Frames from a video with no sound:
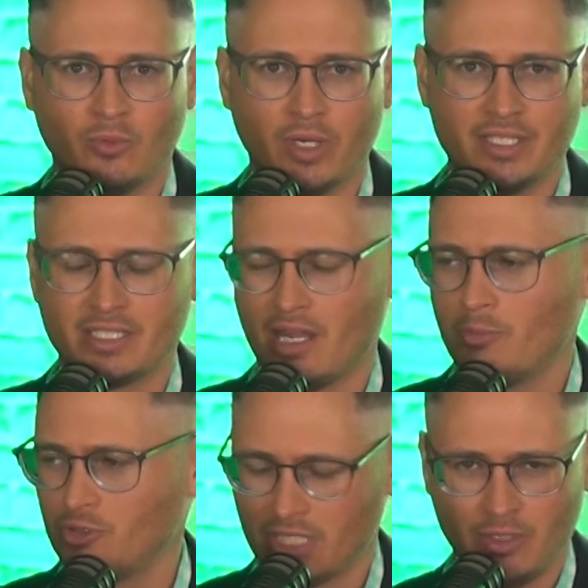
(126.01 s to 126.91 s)
When
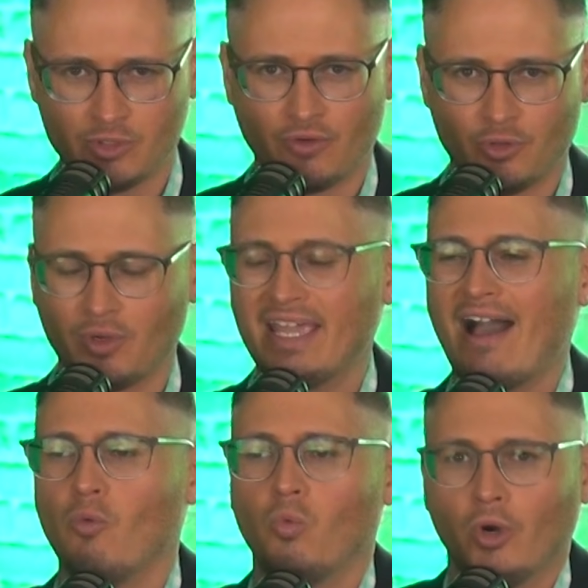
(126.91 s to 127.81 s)
Saddam Hussein was overthrown, it
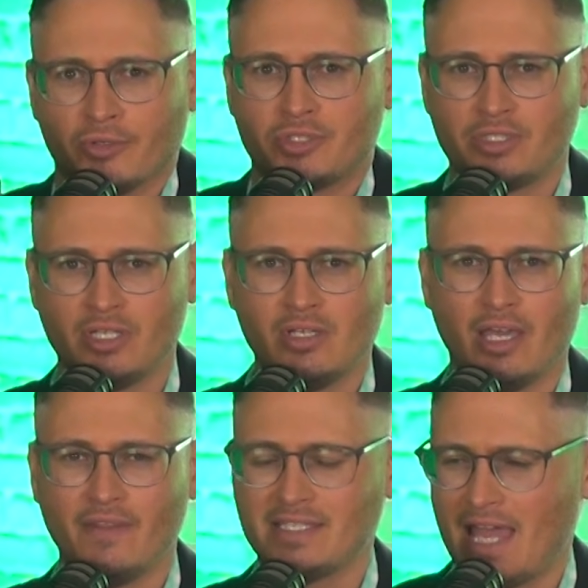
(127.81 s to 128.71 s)
got worse.
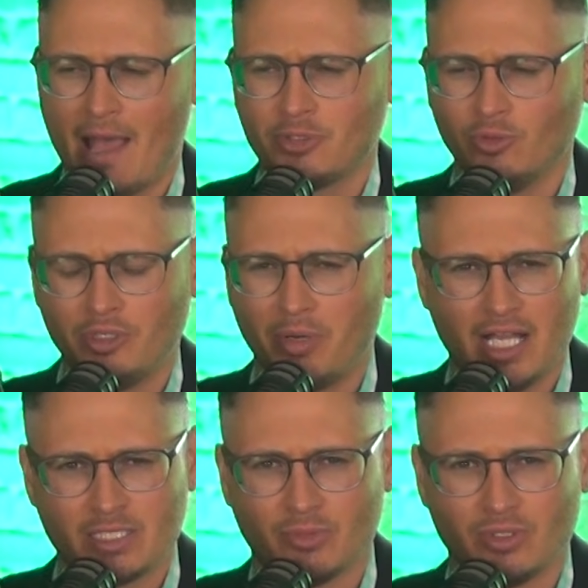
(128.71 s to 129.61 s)
And that's absolutely
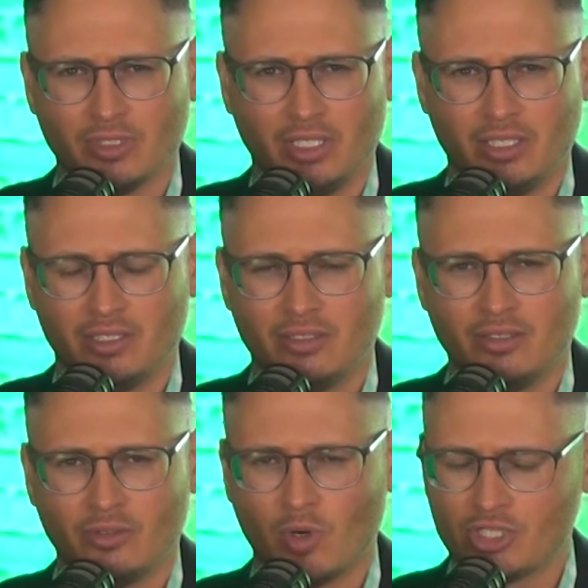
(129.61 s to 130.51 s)
possible in
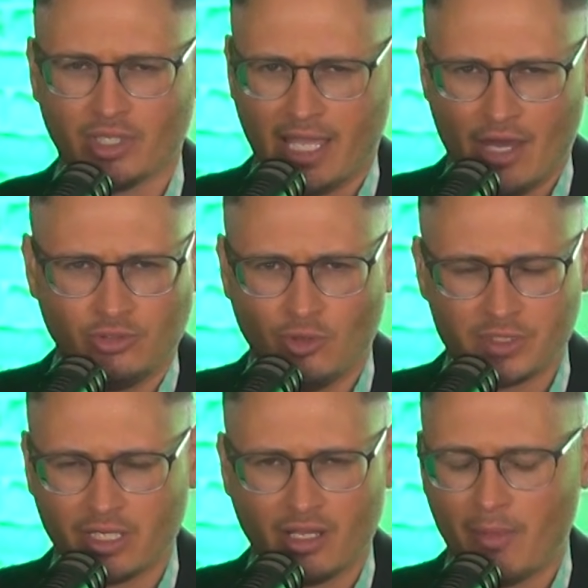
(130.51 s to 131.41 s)
Russia. Like, how do you know
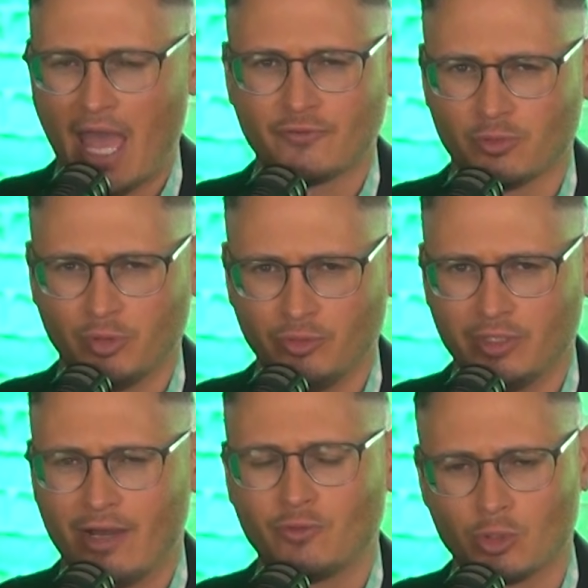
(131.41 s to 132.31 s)
what's going to come after
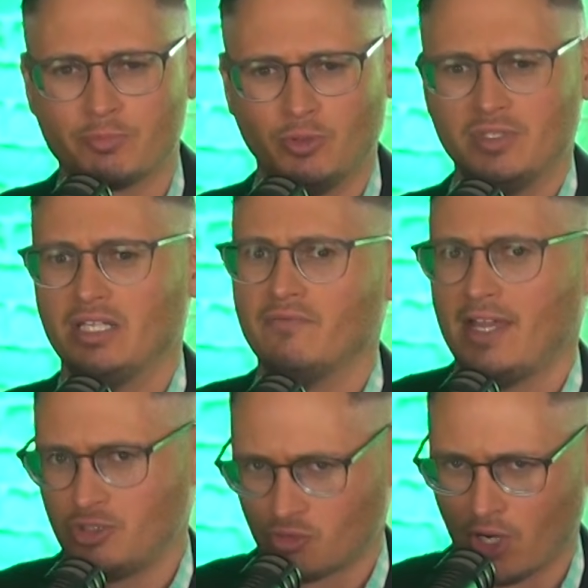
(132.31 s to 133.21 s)
Putin? Now, of course, Putin did
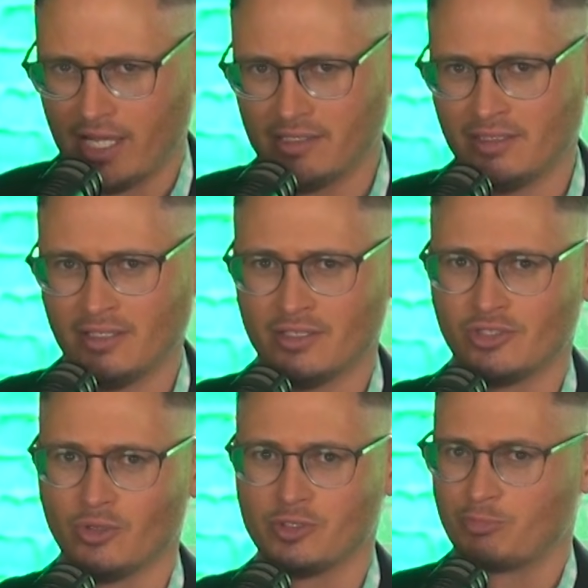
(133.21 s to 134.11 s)
invade Ukraine,
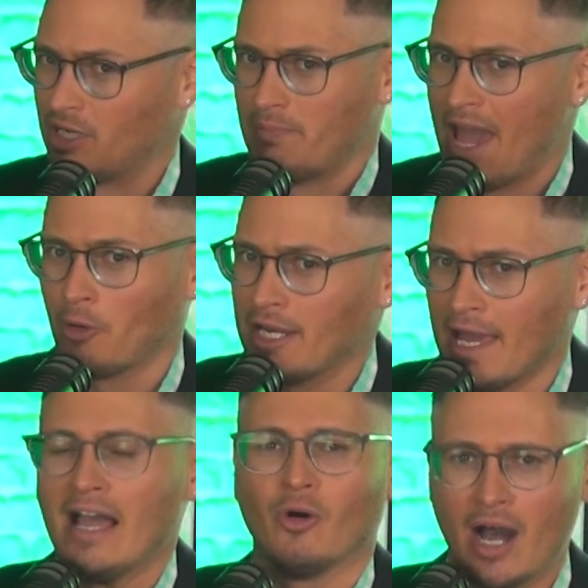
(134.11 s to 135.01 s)
so it's pretty bad right
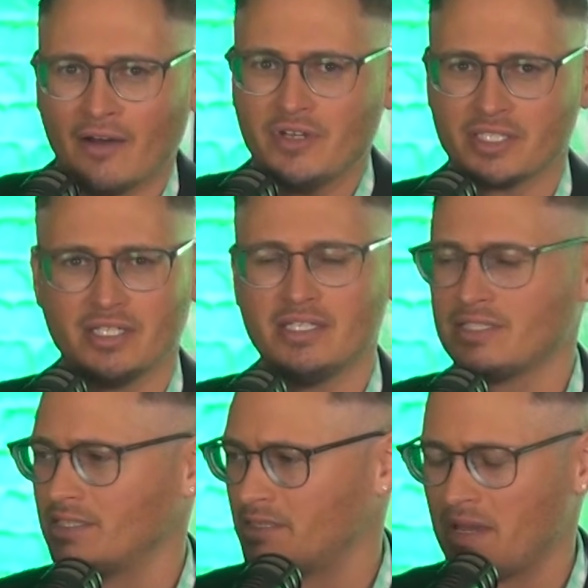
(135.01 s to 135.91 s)
now, obviously.
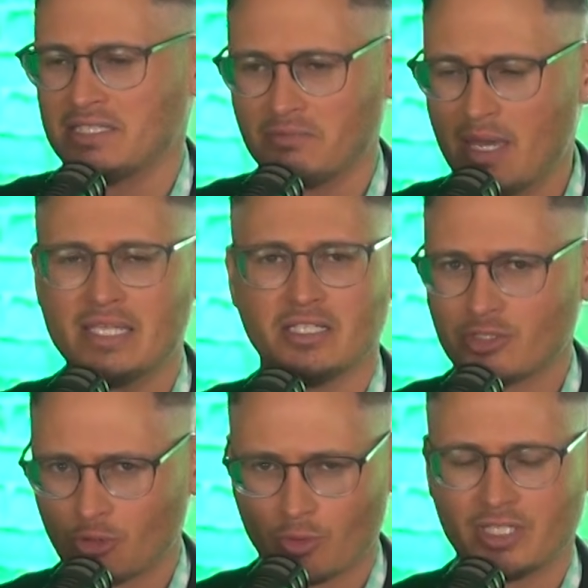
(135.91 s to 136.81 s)
He's a domestic menace,
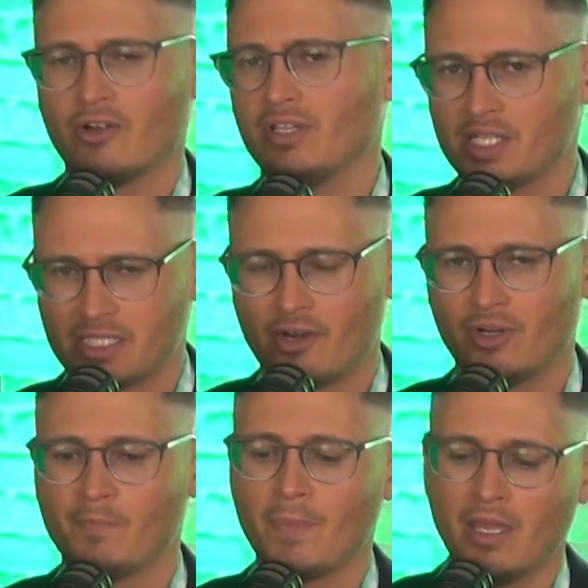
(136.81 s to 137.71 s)
he's authoritarian,
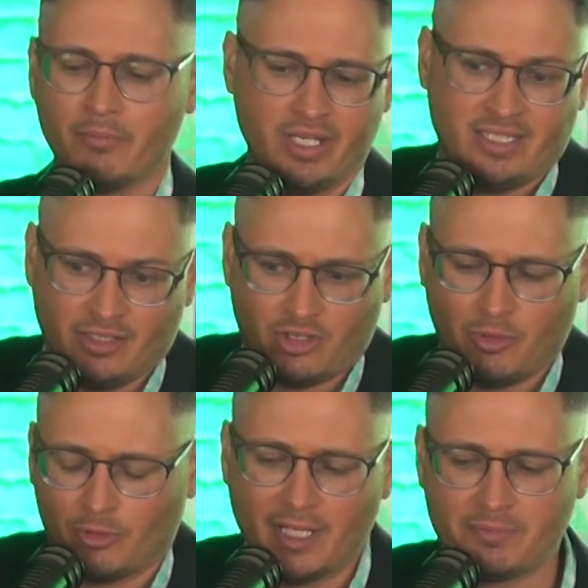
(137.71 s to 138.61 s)
etc. But he still could
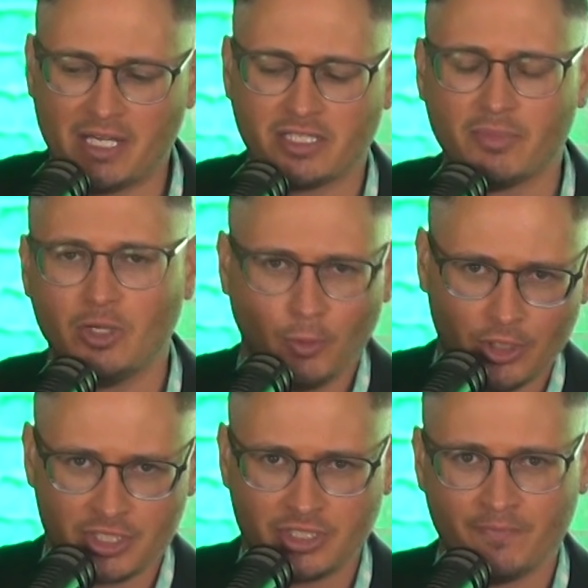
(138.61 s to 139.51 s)
be replaced by somebody
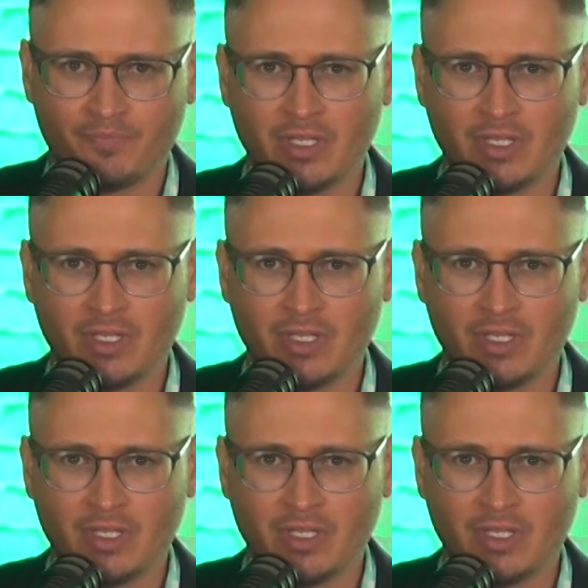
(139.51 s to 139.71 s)
worse.